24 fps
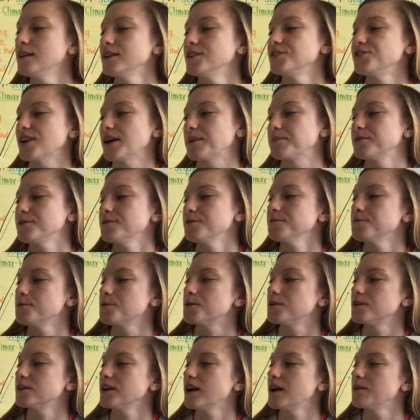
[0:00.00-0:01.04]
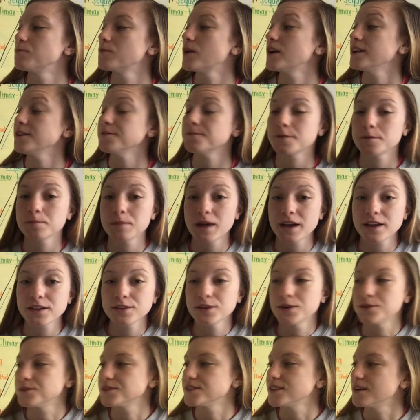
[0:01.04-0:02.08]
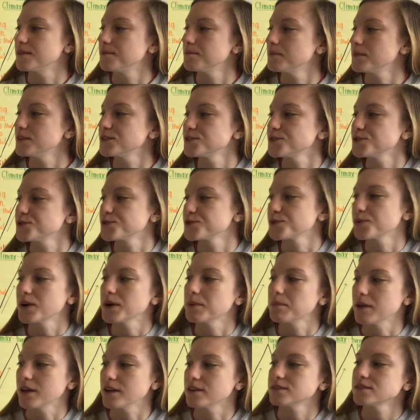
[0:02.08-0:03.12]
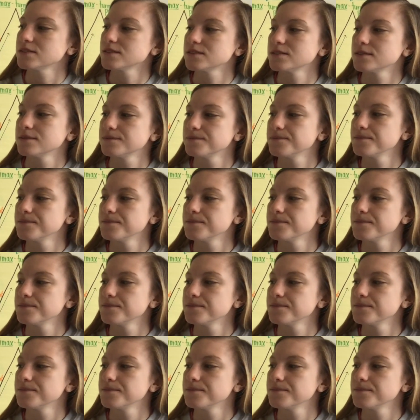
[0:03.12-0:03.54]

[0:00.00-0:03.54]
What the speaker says: Chapter 4. I'm ready for my close-up, Mr. Squarepants.